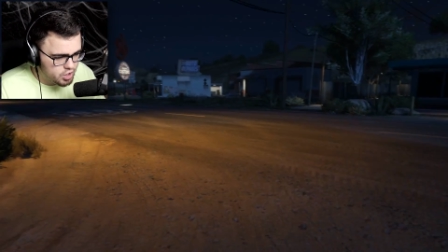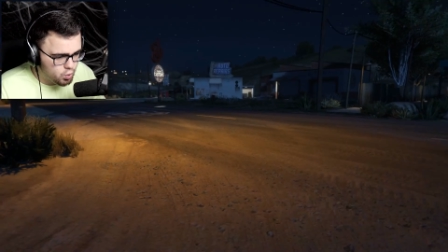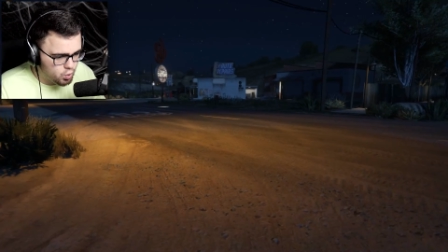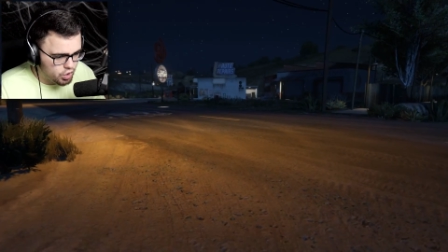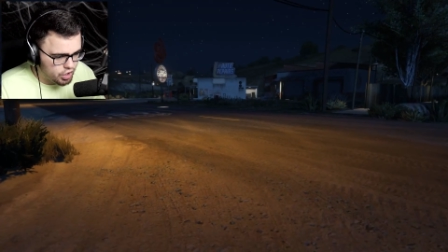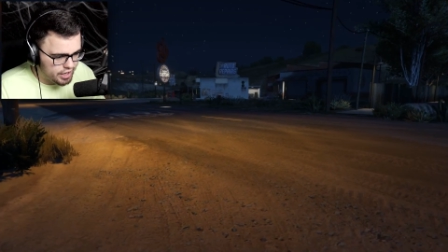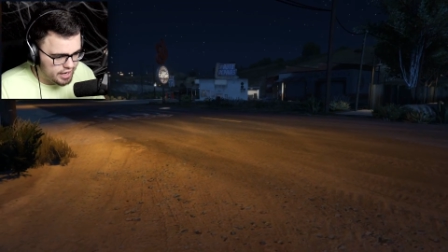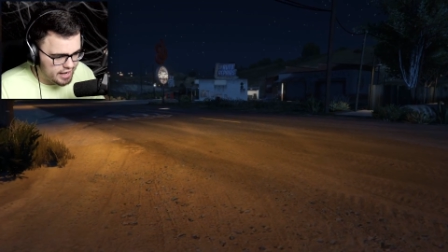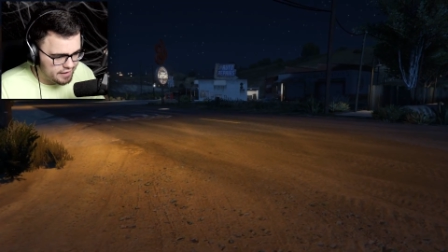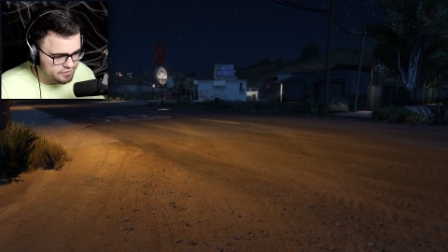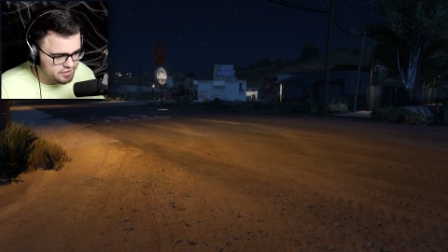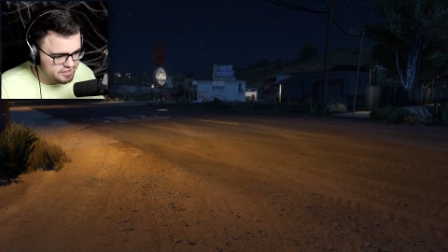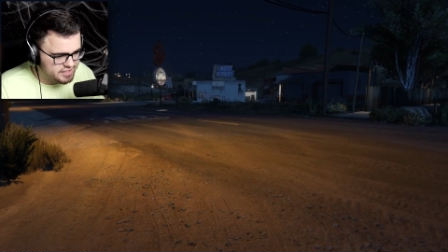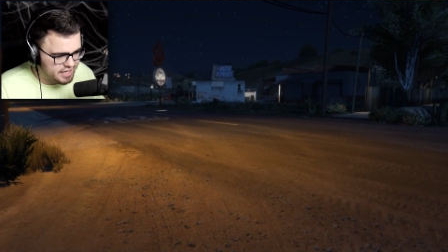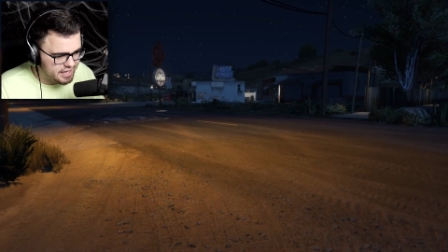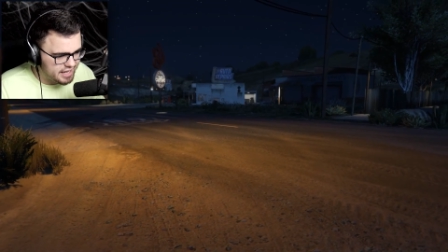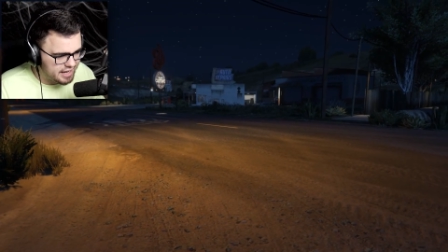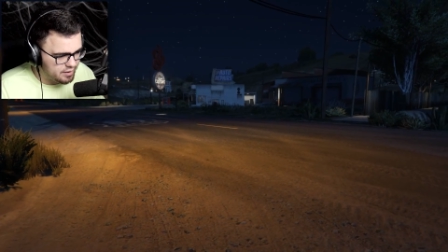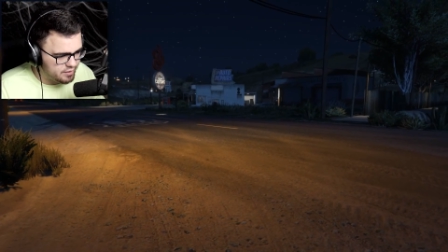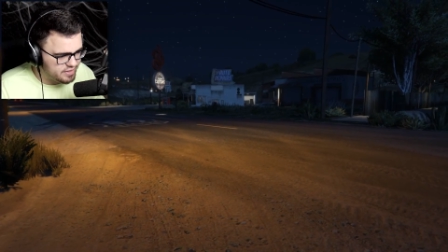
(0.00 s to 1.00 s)
We're gonna have to
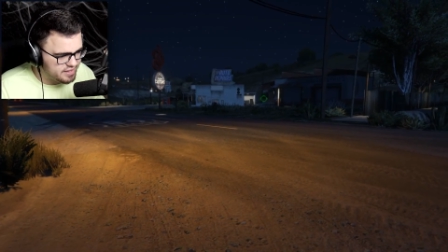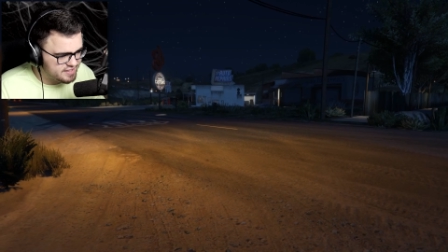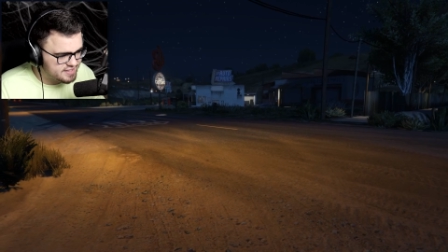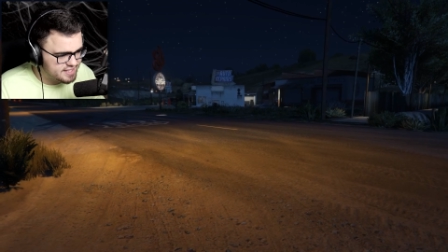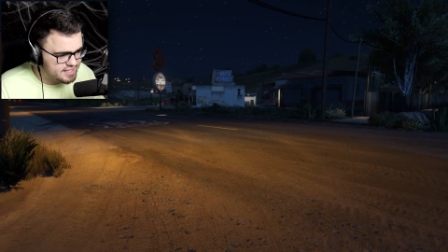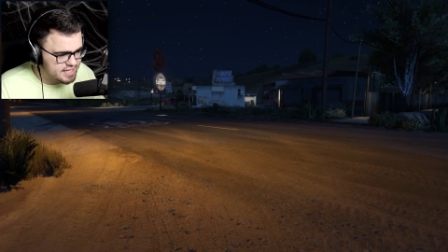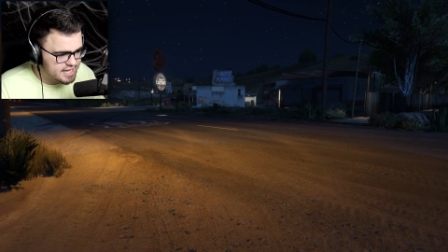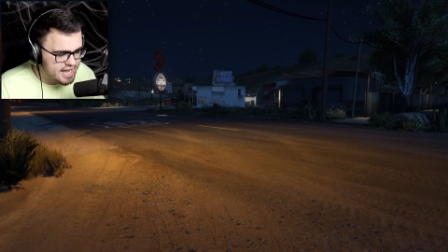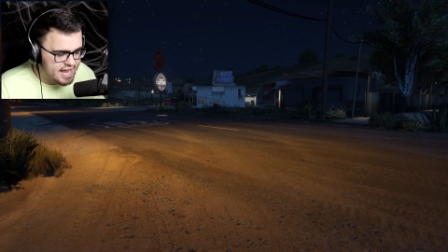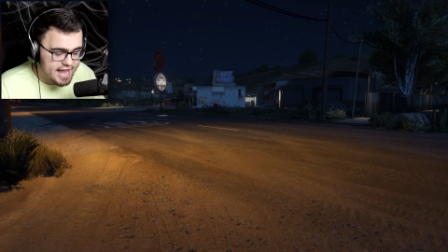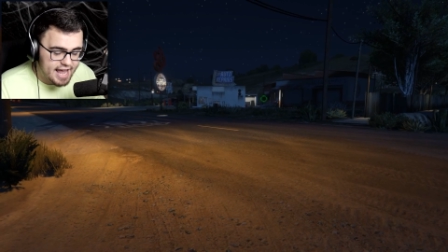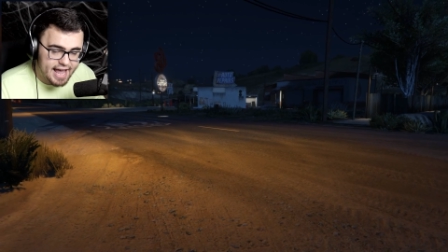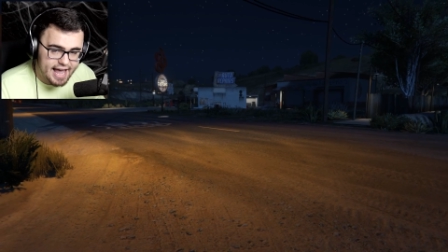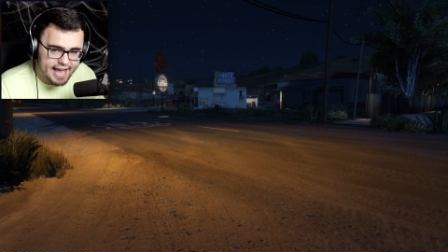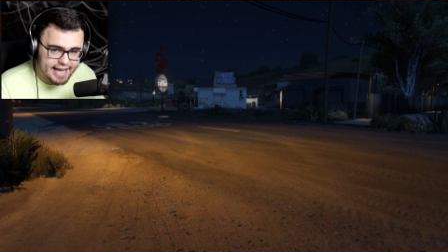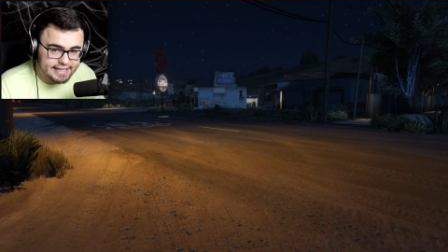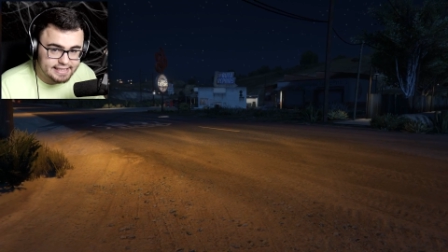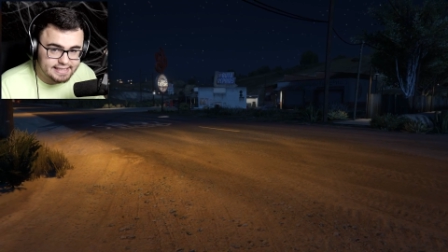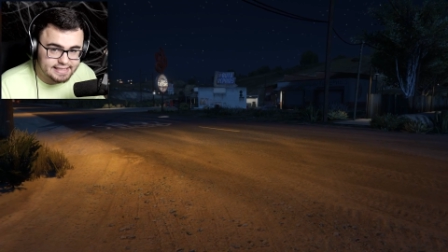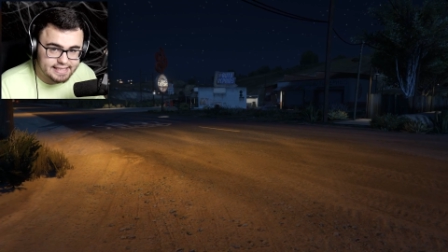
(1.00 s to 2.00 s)
take care of this
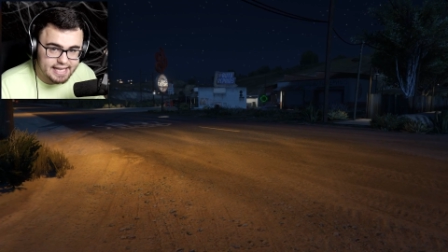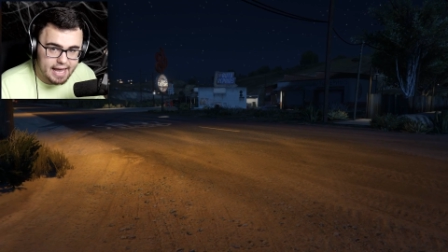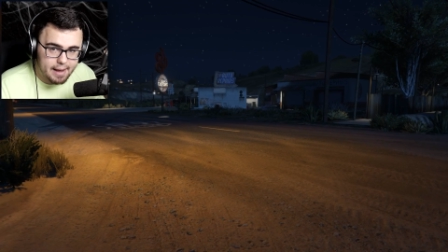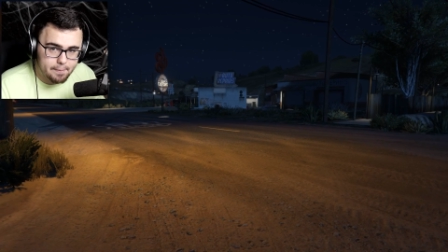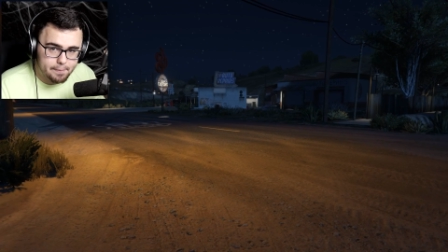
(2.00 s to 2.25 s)
ASAP.